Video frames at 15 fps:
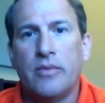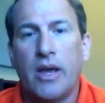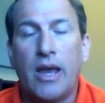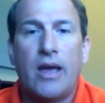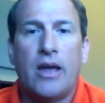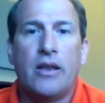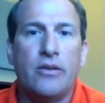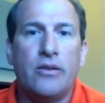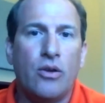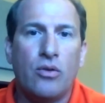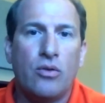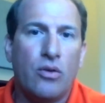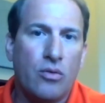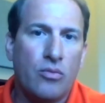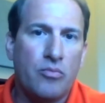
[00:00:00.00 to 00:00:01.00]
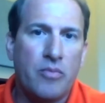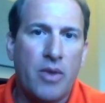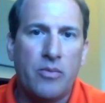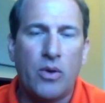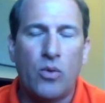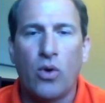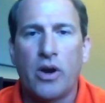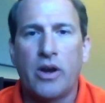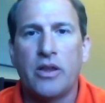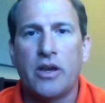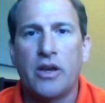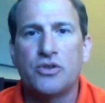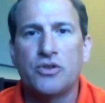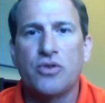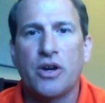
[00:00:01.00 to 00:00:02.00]
again, you're maybe working in the
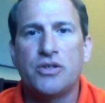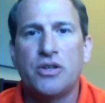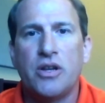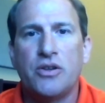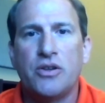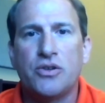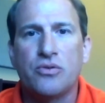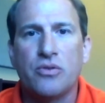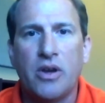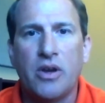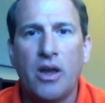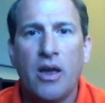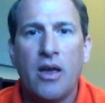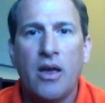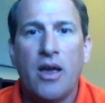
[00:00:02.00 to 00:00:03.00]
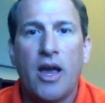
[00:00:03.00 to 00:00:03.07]
construction industry